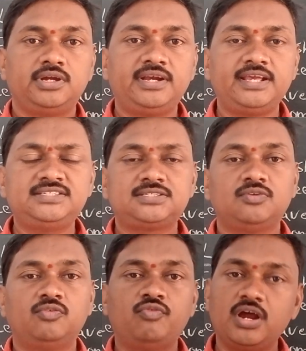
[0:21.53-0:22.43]
It
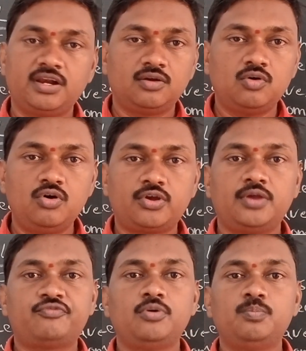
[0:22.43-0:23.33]
is one.
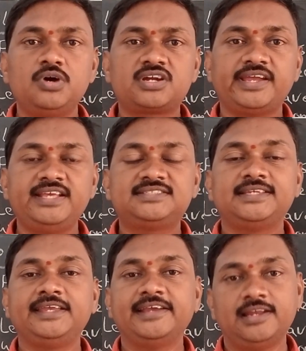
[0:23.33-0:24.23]
Okay, so book is
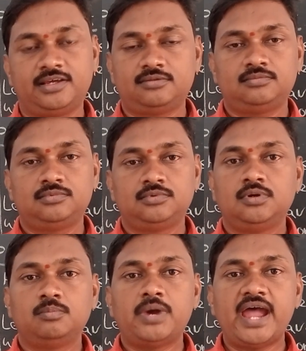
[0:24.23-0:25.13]
singular.
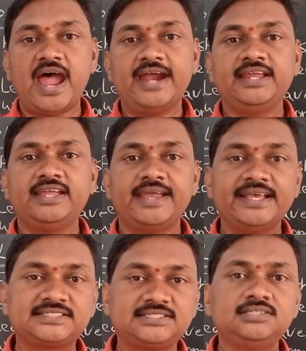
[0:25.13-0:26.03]
By adding
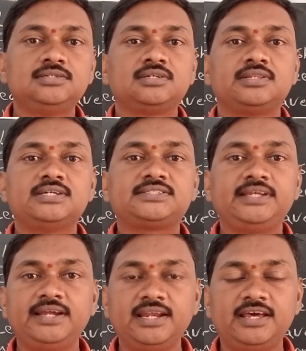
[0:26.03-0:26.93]
s, the
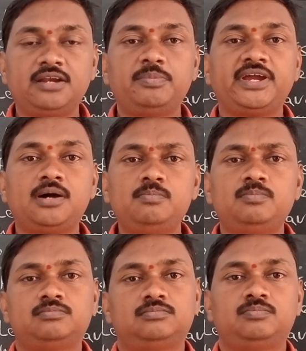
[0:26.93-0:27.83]
singular
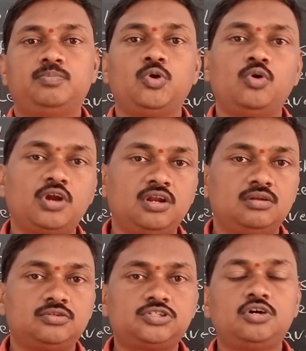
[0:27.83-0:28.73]
become
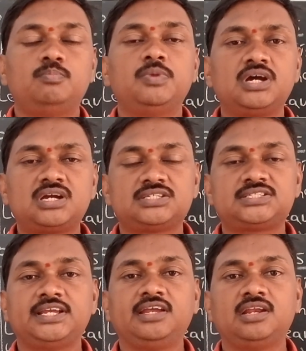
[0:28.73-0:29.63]
plural. So book
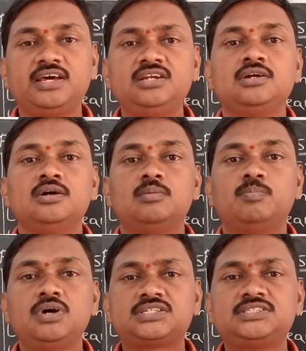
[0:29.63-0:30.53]
singular,
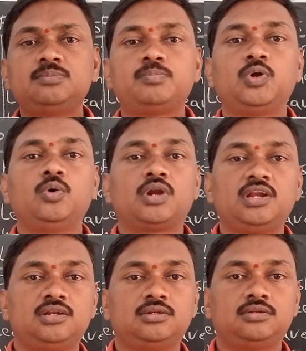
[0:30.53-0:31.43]
books
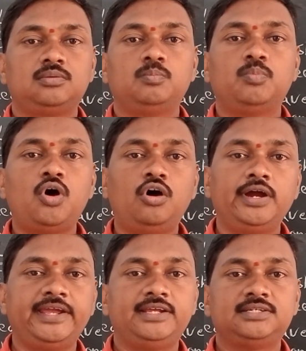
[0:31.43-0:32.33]
plural.
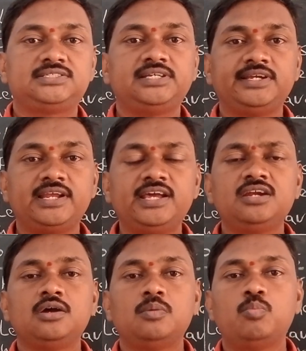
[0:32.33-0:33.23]
Boy
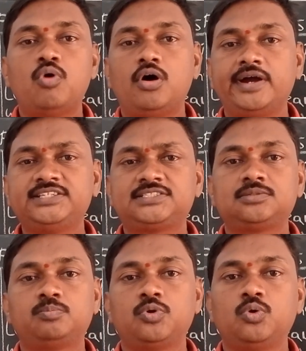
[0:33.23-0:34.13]
singular, boys
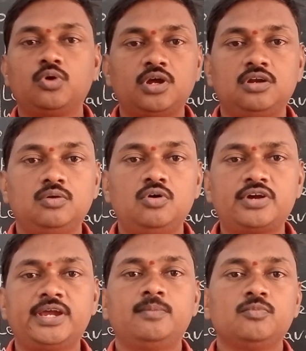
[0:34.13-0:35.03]
plural.
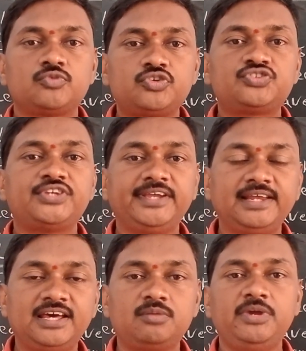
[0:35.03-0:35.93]
Okay, so
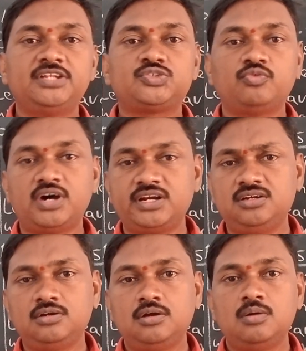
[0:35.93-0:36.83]
singular means
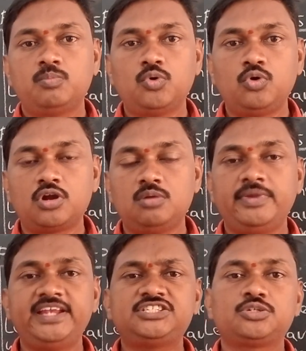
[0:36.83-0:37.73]
one, plural
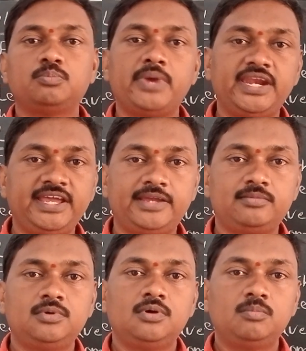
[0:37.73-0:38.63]
means
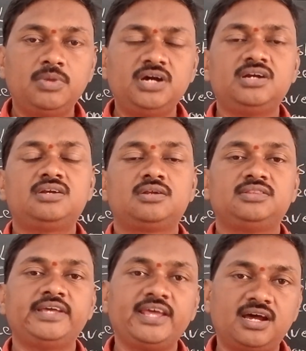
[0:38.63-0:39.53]
many. But
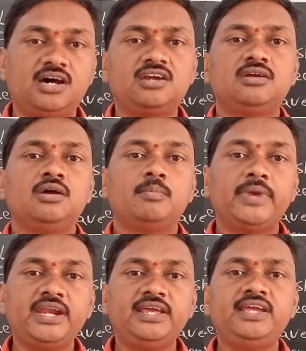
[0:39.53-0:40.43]
there are
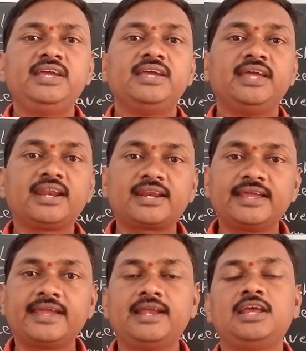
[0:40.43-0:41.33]
many
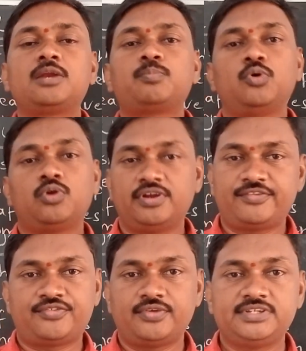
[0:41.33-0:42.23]
irregular
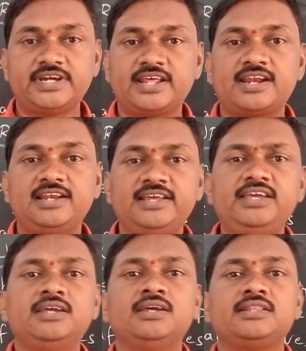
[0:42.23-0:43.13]
plurals.
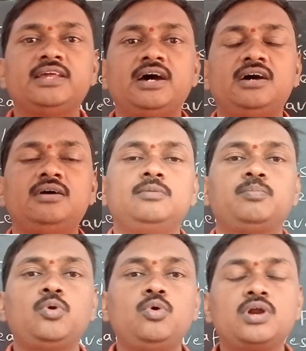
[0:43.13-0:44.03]
Generally, the
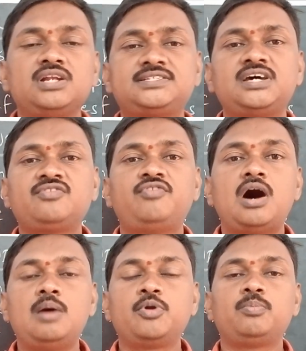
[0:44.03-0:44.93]
plurals are
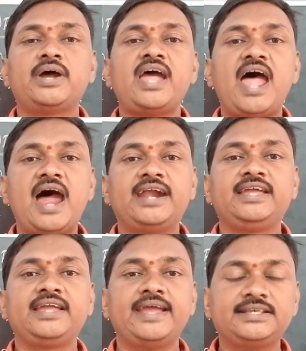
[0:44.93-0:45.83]
formed by
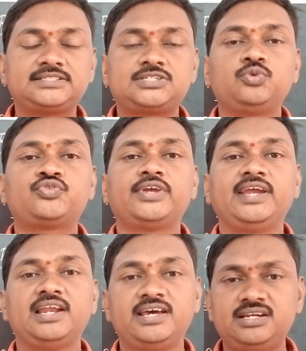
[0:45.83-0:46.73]
adding s to
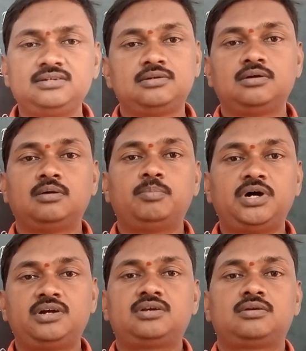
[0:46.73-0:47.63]
singular,
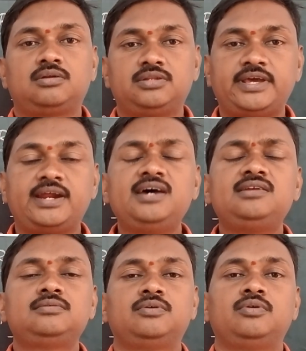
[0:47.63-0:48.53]
but there
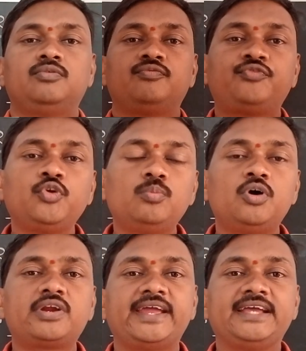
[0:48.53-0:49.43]
are few
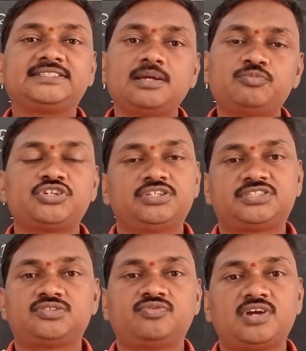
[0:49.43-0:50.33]
more
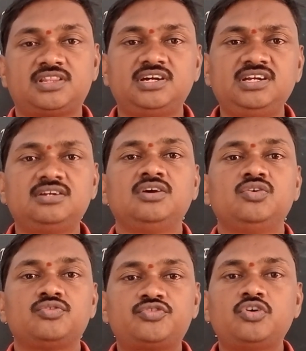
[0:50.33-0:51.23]
exemptions for that.
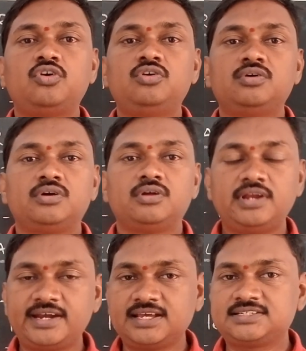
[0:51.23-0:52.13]
So
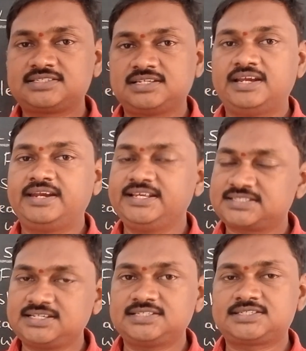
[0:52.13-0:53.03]
let us
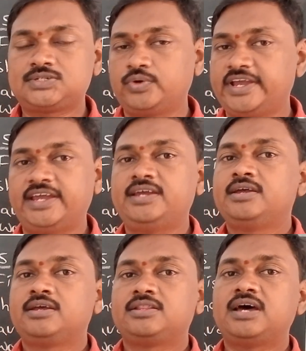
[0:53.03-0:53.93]
discuss
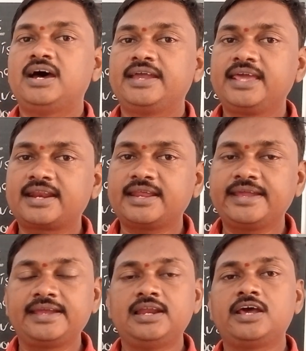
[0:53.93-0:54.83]
today the
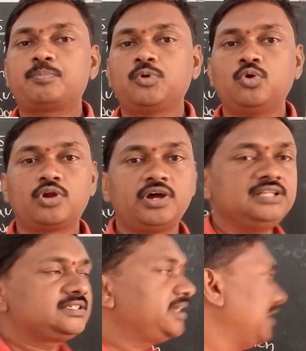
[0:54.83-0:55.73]
irregular plurals.